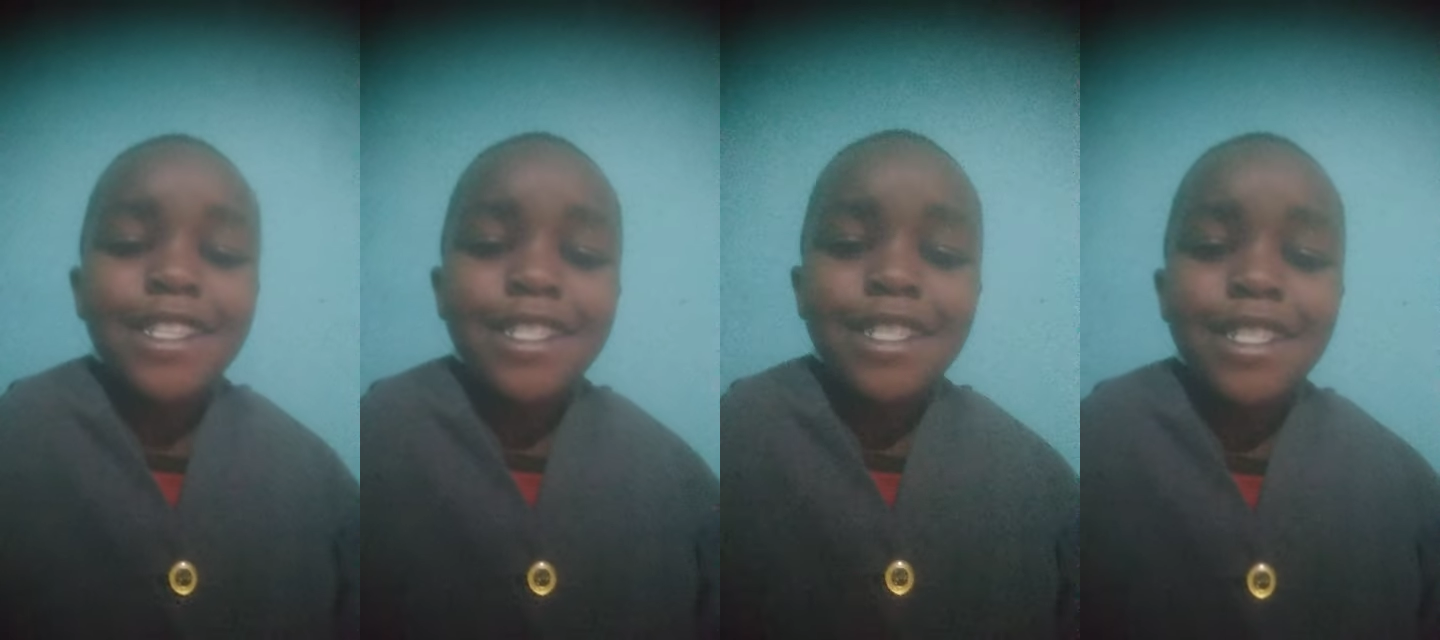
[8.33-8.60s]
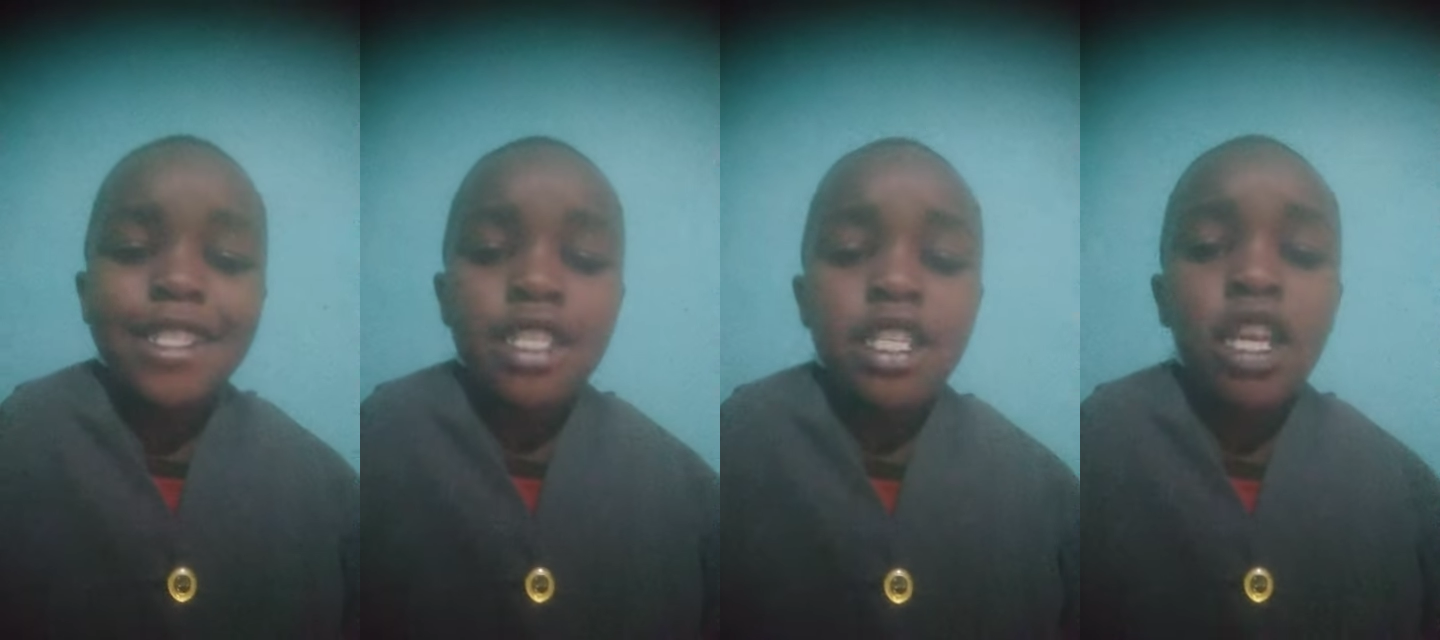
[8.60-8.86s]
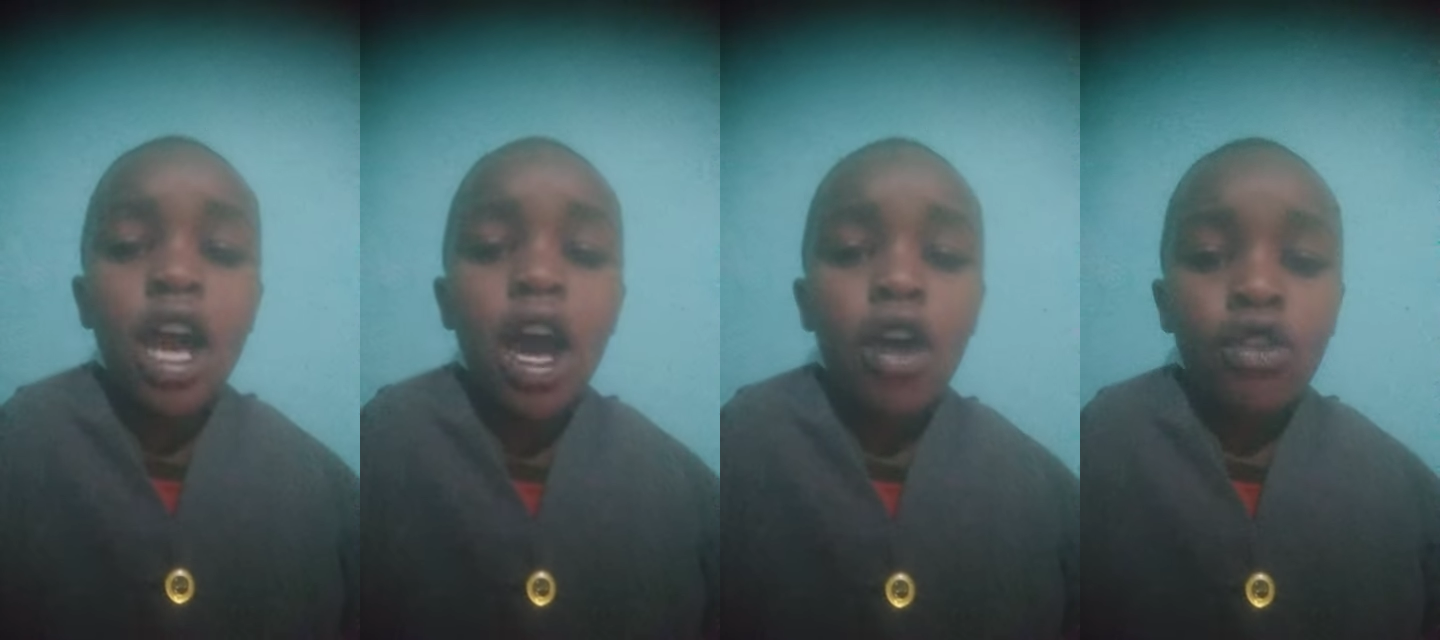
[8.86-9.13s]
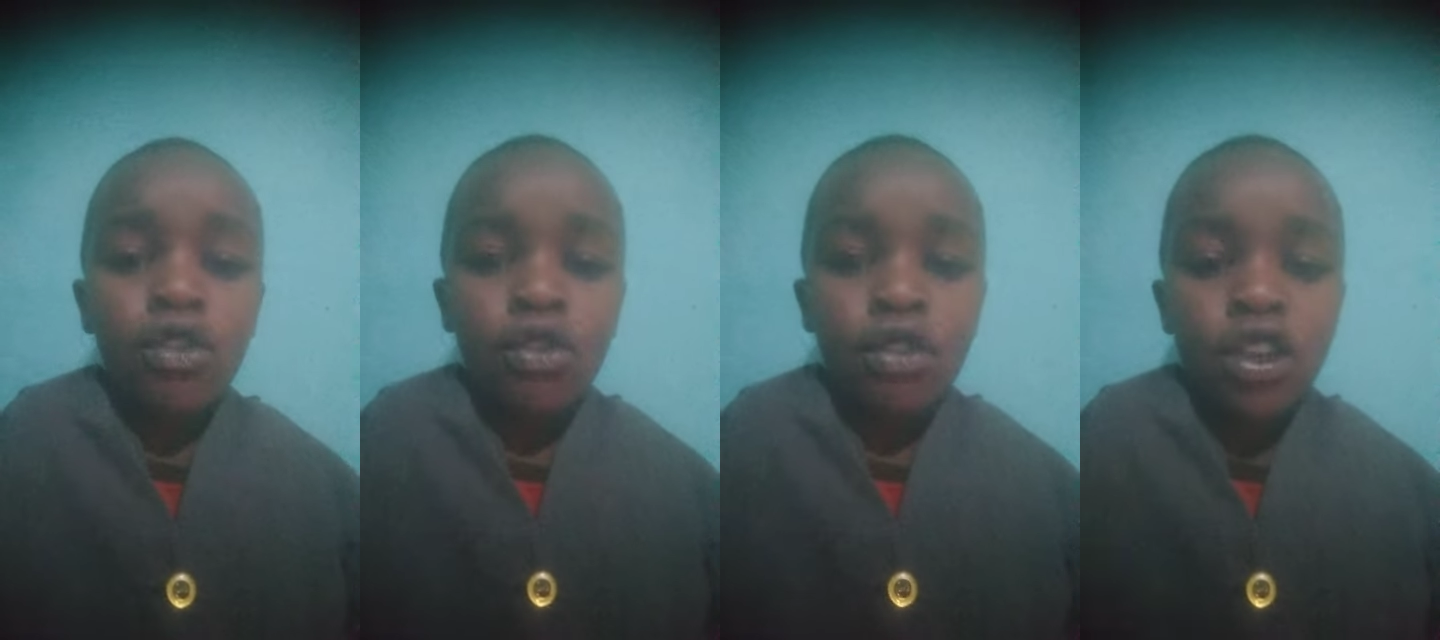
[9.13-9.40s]

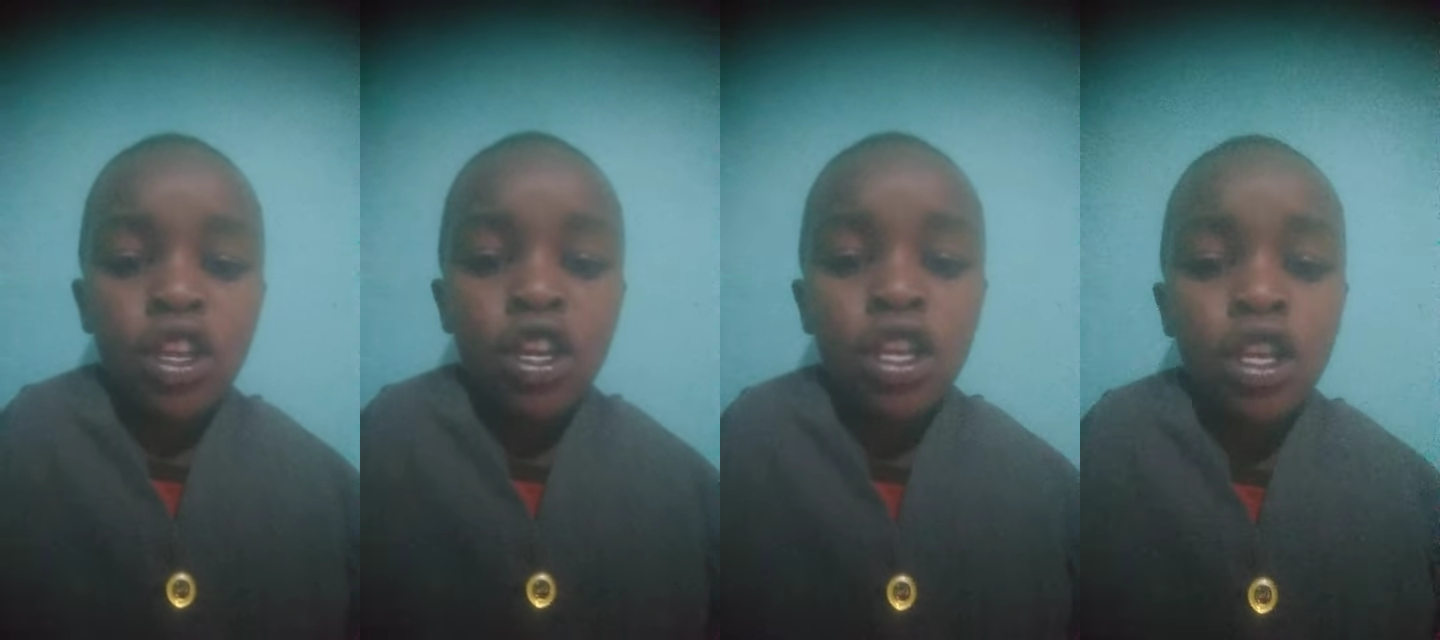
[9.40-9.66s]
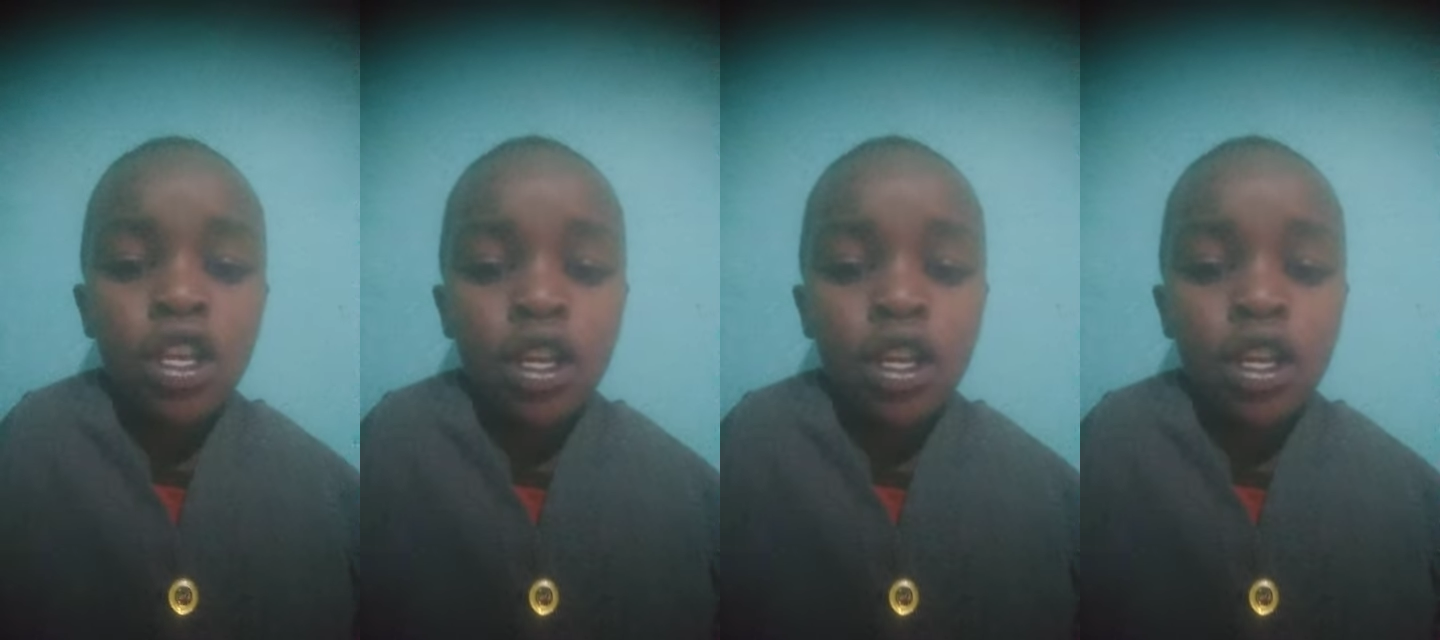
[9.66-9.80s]
CRE.